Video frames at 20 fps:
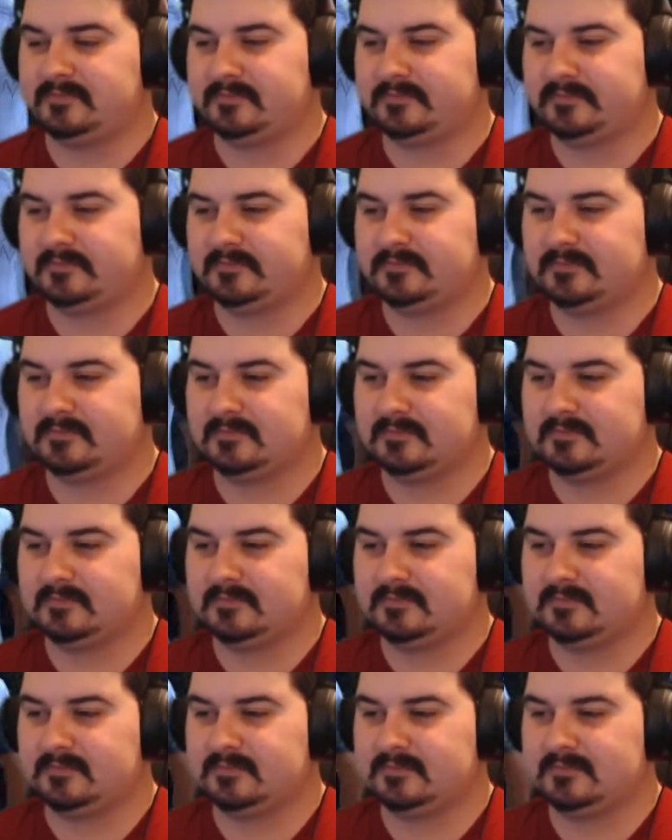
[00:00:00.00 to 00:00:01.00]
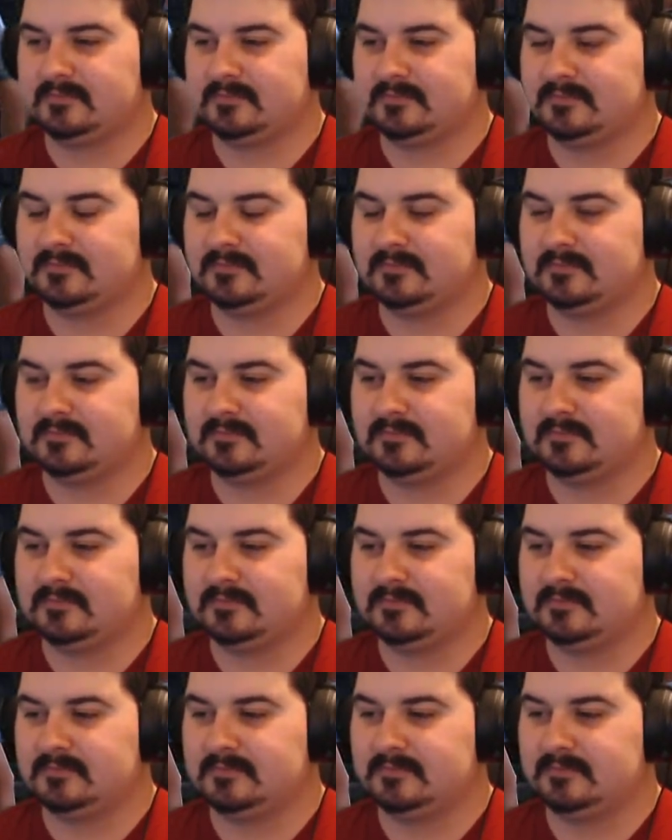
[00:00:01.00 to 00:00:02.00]

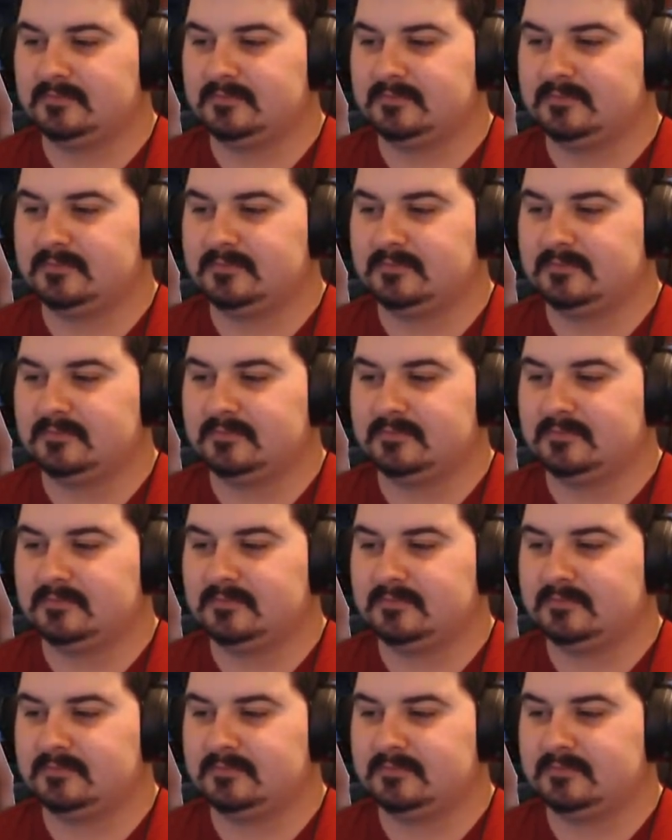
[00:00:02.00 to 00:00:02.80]
No one is speaking in this clip.